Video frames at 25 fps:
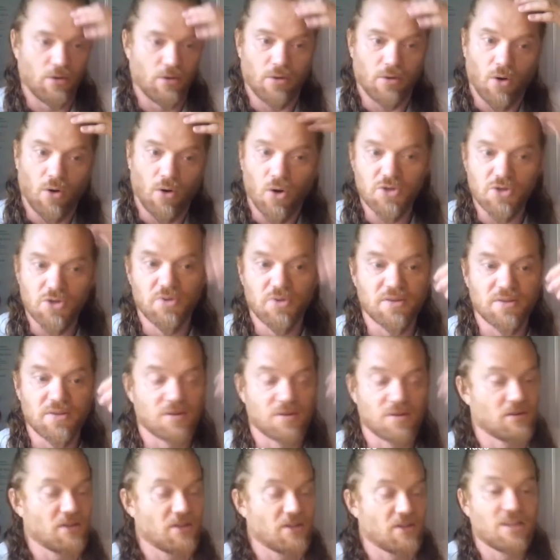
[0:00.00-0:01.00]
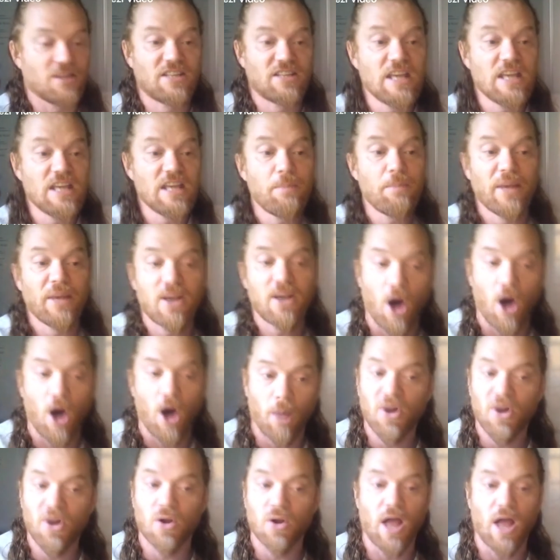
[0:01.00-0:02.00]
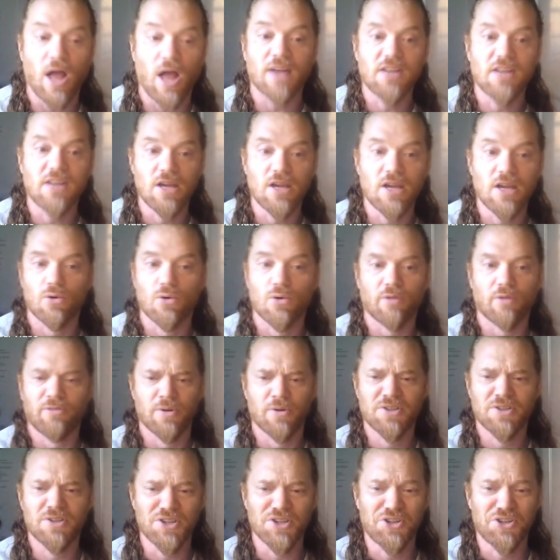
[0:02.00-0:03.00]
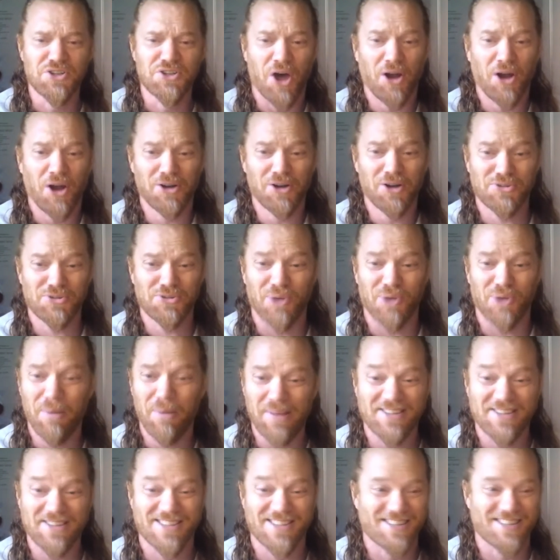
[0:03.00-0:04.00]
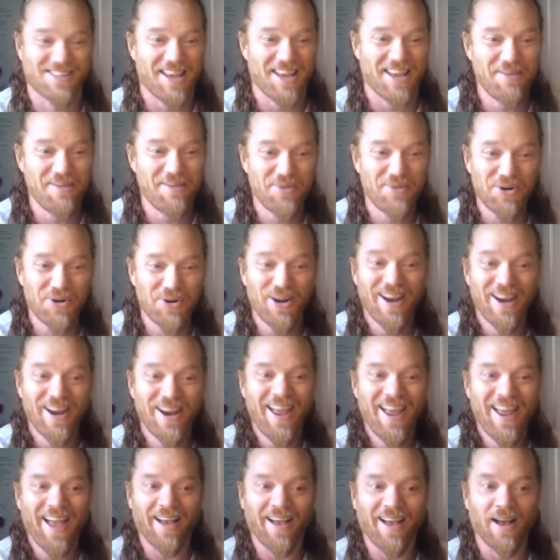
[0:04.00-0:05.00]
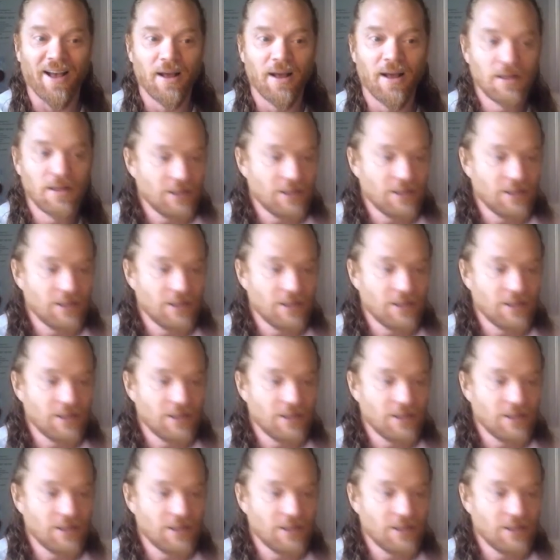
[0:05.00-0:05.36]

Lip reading: also the deeply comical idea of, for instance, Donald Trump as a savior, I